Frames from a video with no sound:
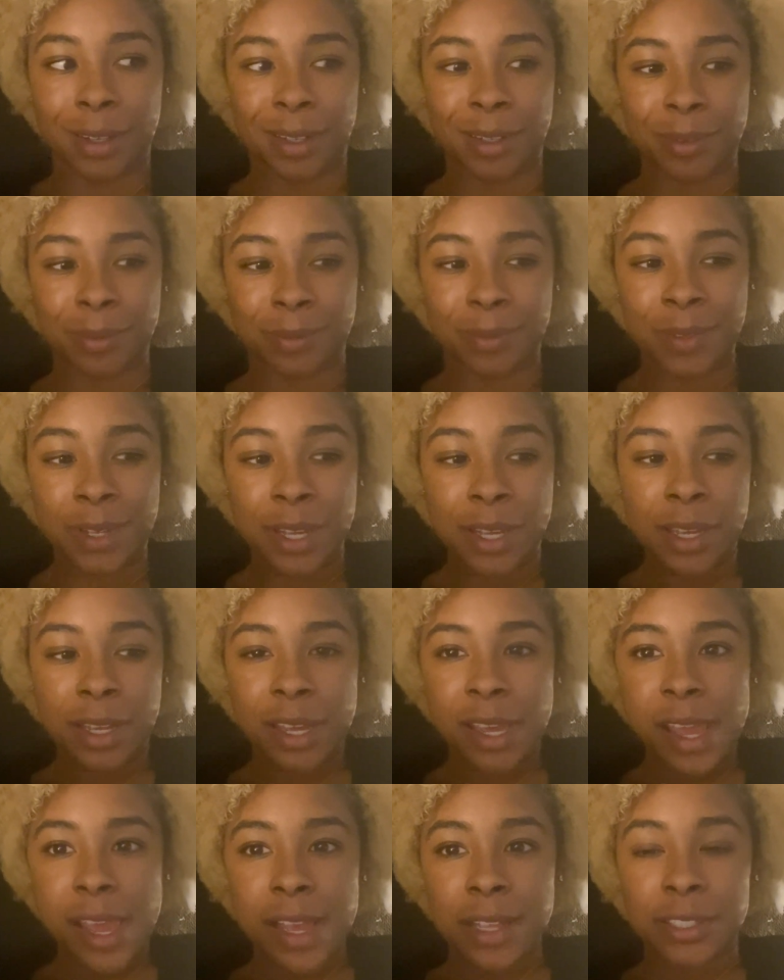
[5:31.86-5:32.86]
I'm
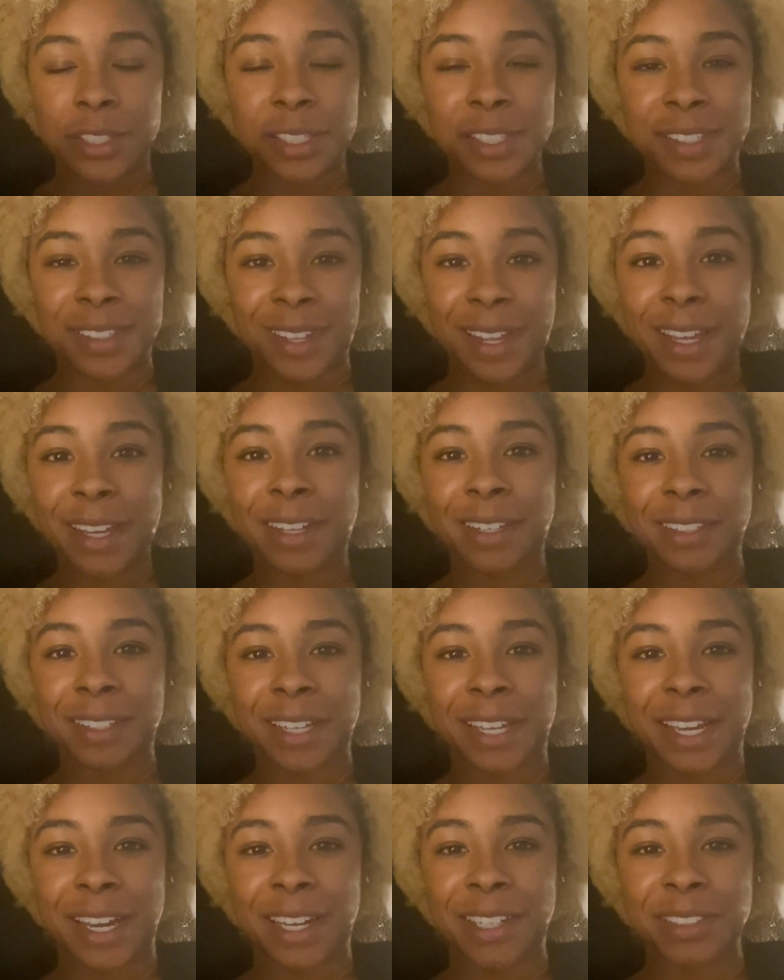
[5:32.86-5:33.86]
just laying on the
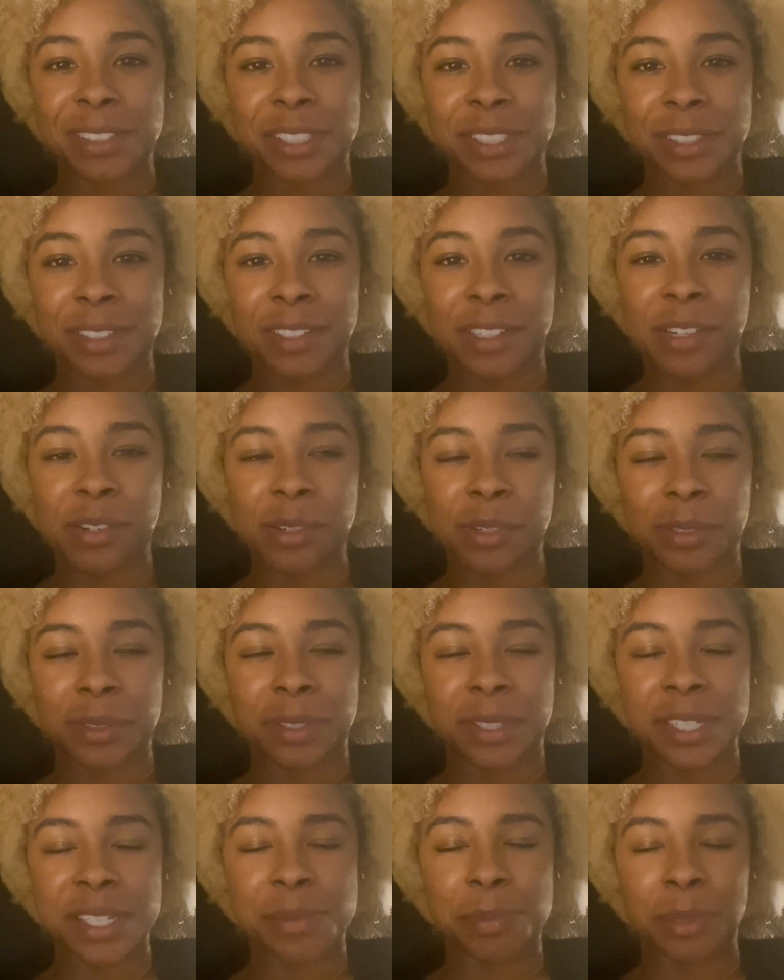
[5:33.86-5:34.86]
couch in literal
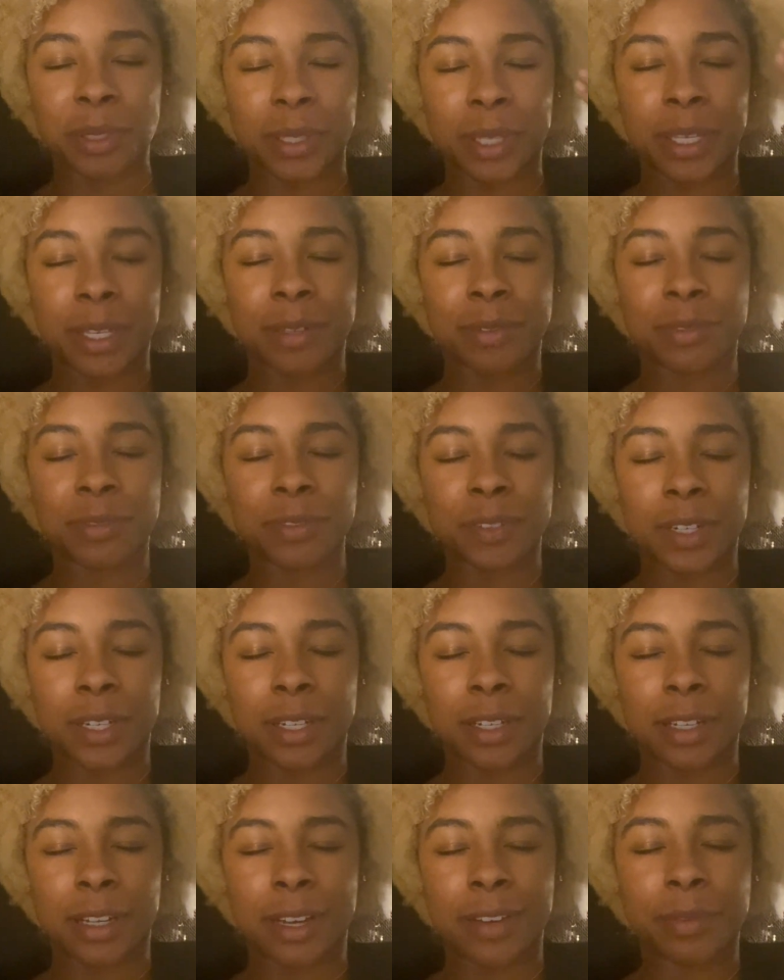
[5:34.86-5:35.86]
disbelief.
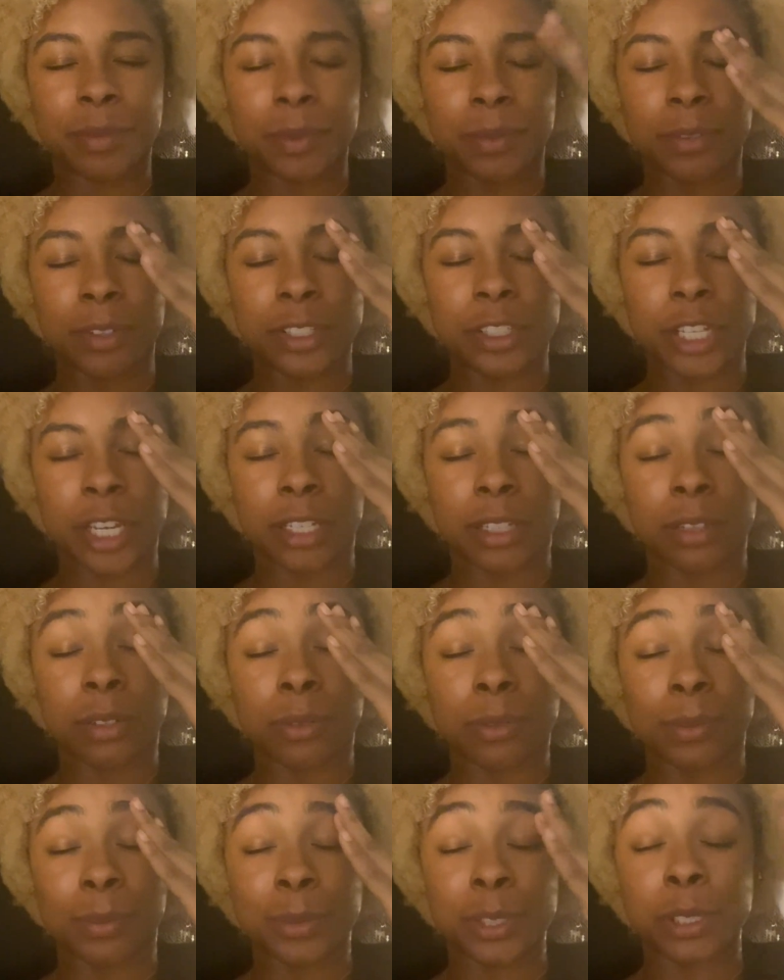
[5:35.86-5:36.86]
Uh, I've been rejected
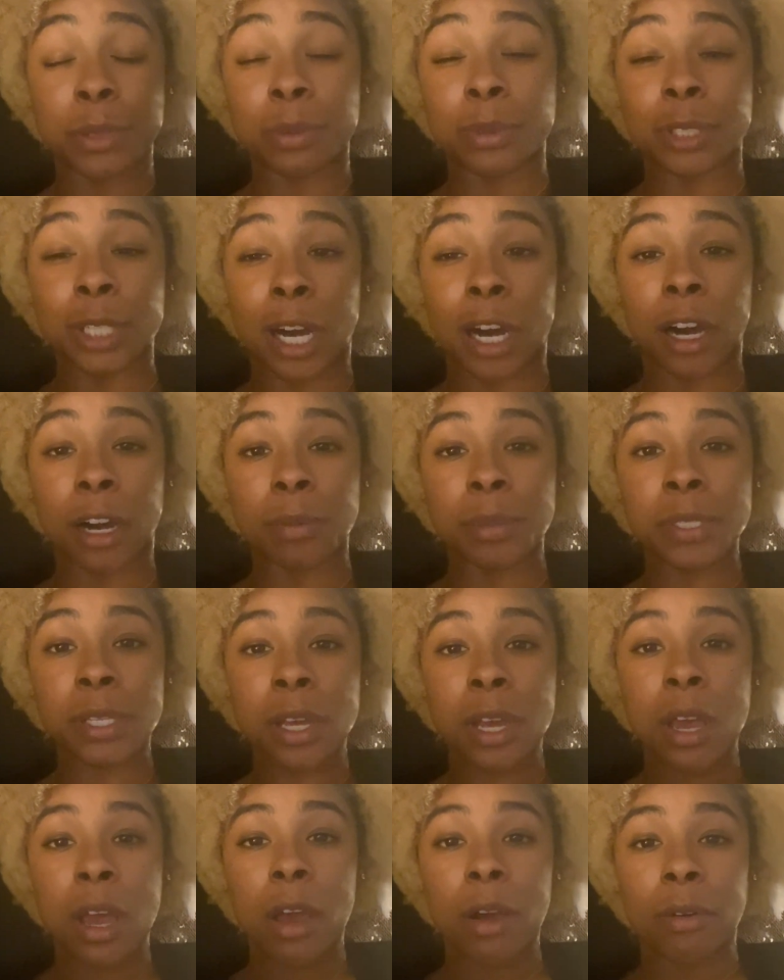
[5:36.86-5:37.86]
from two jobs.
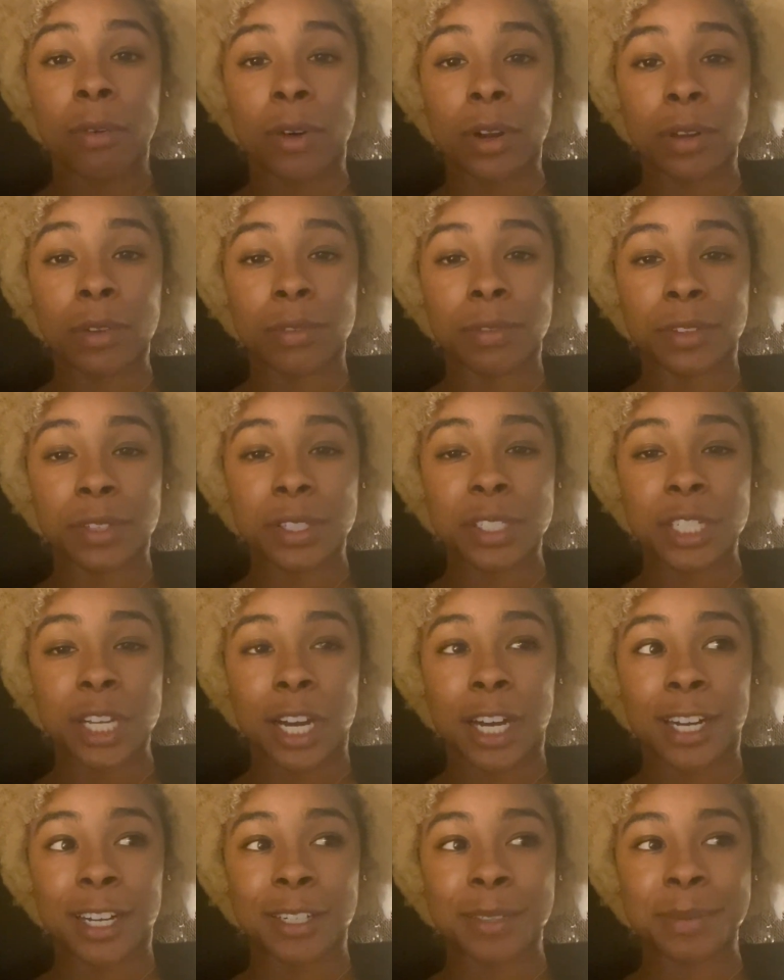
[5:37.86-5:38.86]
One of the
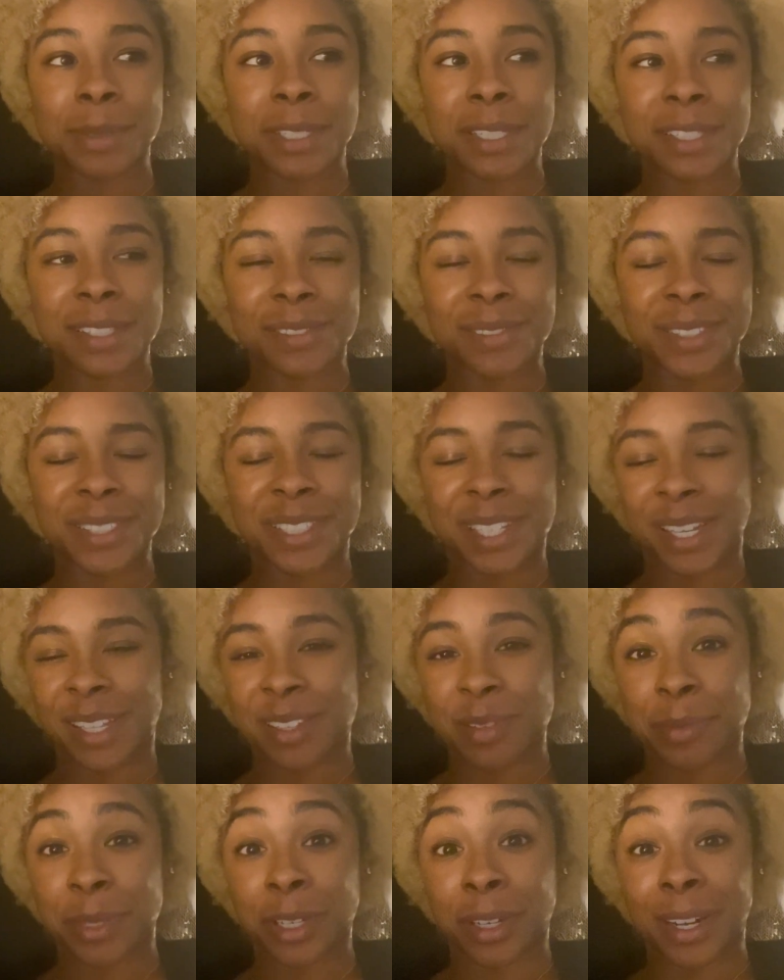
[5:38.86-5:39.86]
jobs
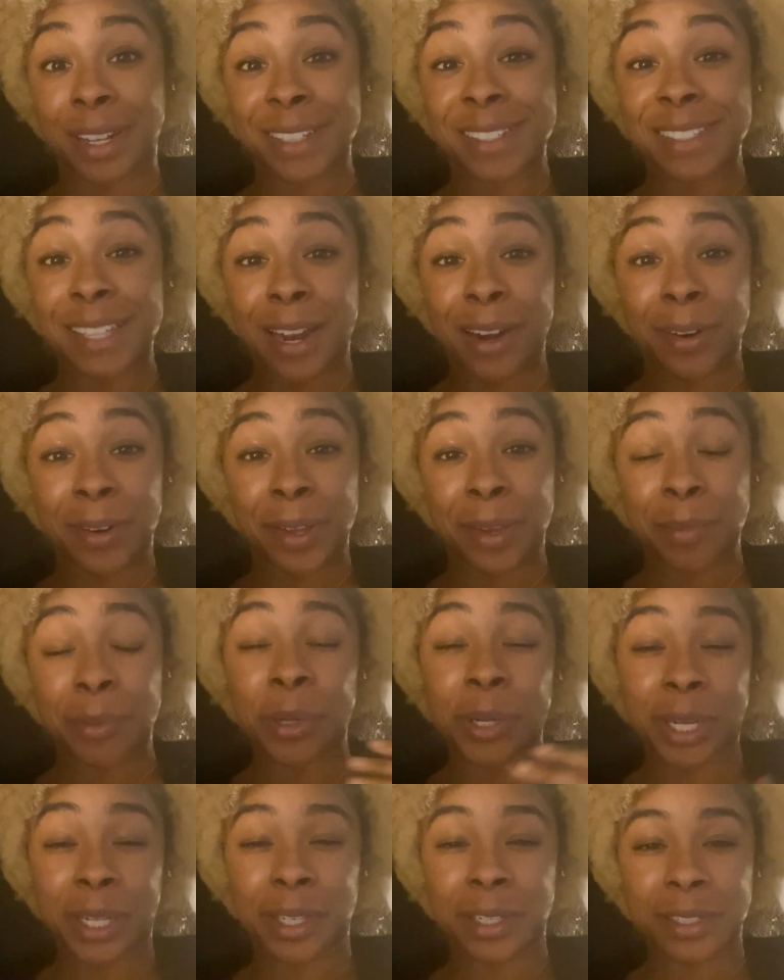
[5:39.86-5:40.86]
rejected me on a Saturday
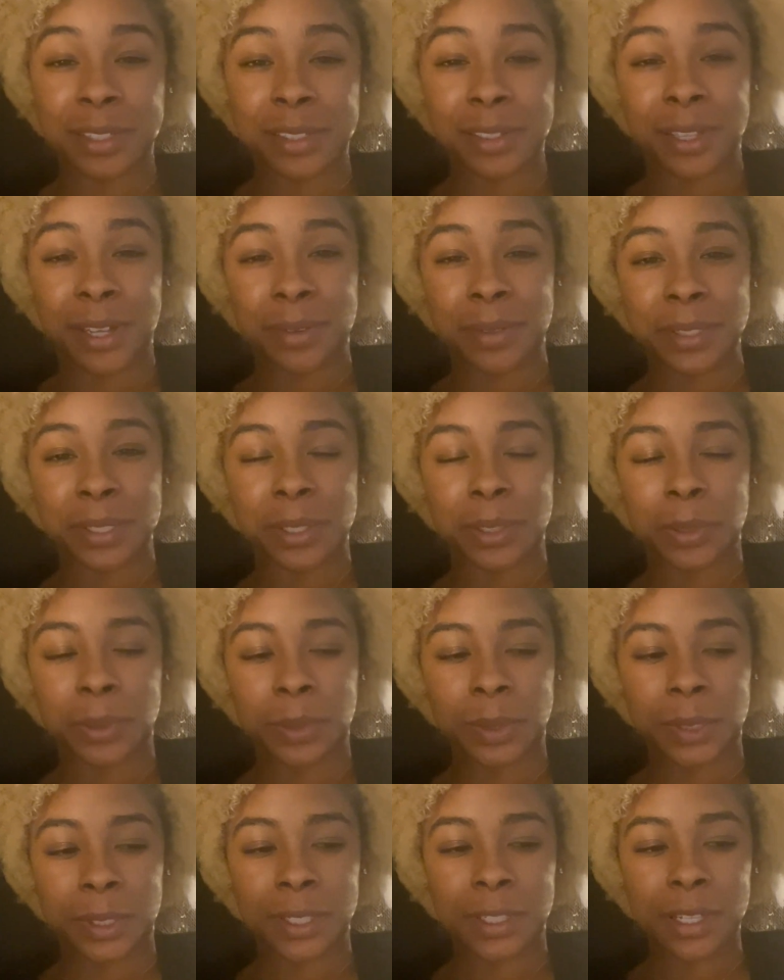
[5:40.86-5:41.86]
morning, so that was
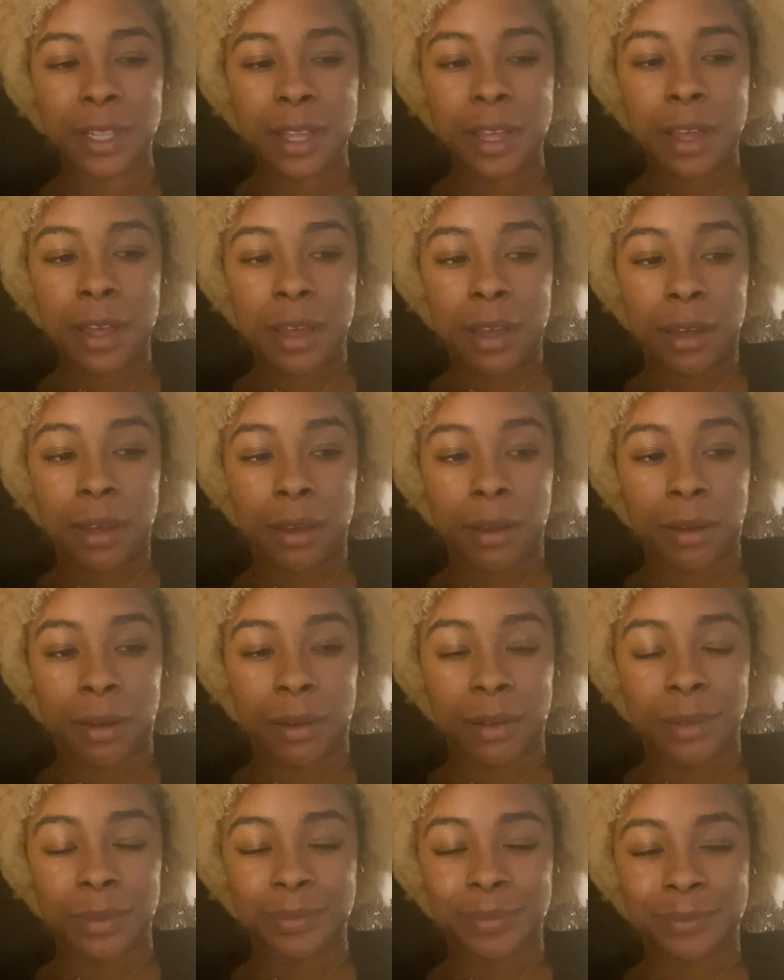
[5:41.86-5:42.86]
cool.
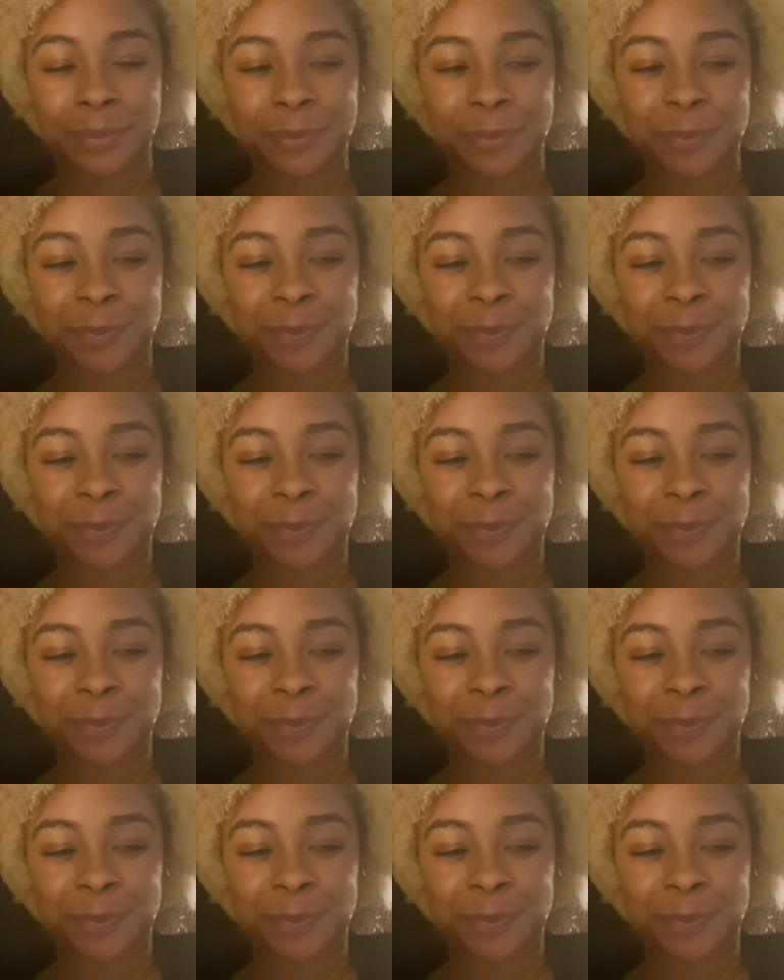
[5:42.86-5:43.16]
Um,